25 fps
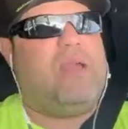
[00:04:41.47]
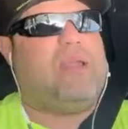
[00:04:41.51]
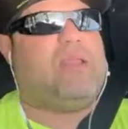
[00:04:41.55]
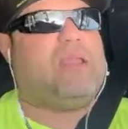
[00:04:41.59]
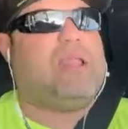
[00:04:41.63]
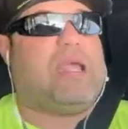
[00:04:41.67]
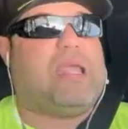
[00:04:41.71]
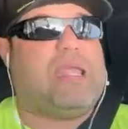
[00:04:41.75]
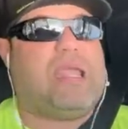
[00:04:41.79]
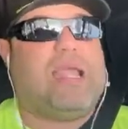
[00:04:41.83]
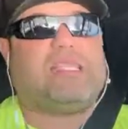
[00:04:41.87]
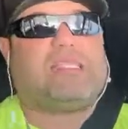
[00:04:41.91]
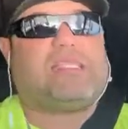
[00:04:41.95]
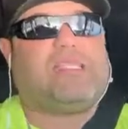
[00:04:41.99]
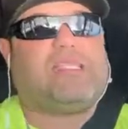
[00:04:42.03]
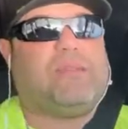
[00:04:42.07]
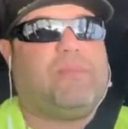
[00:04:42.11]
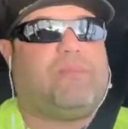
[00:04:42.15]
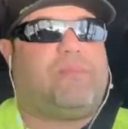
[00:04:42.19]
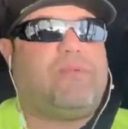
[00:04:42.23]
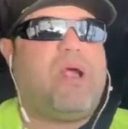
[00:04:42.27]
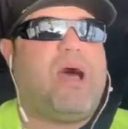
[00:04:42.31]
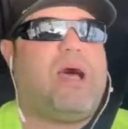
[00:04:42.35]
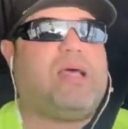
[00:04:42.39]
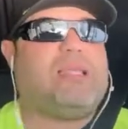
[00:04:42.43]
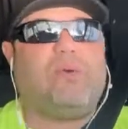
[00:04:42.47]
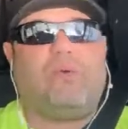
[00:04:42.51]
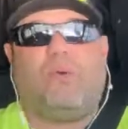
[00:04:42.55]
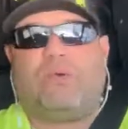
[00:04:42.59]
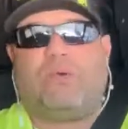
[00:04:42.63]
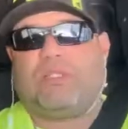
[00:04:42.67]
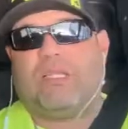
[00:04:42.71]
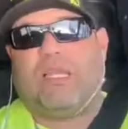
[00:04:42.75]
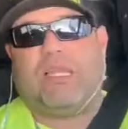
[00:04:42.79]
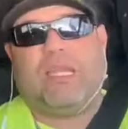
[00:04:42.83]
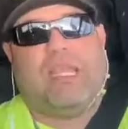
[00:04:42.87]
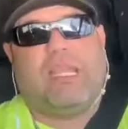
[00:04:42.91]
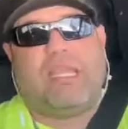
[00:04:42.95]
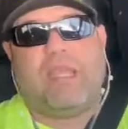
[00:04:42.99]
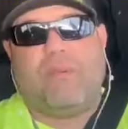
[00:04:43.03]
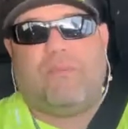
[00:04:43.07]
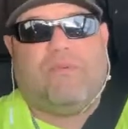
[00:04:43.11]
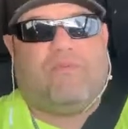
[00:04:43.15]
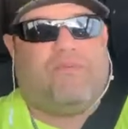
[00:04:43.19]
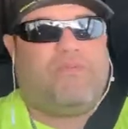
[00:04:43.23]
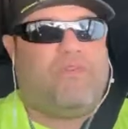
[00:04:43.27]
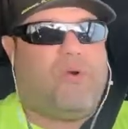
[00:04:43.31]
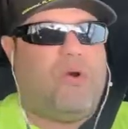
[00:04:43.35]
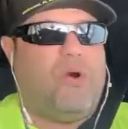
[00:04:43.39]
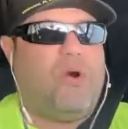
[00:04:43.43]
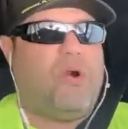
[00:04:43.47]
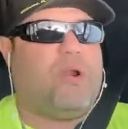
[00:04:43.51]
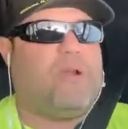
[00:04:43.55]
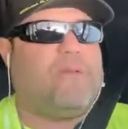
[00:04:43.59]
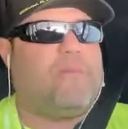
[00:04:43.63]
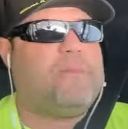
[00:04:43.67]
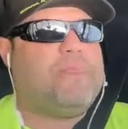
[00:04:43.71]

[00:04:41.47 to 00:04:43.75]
And I guess it wasn't leaking before.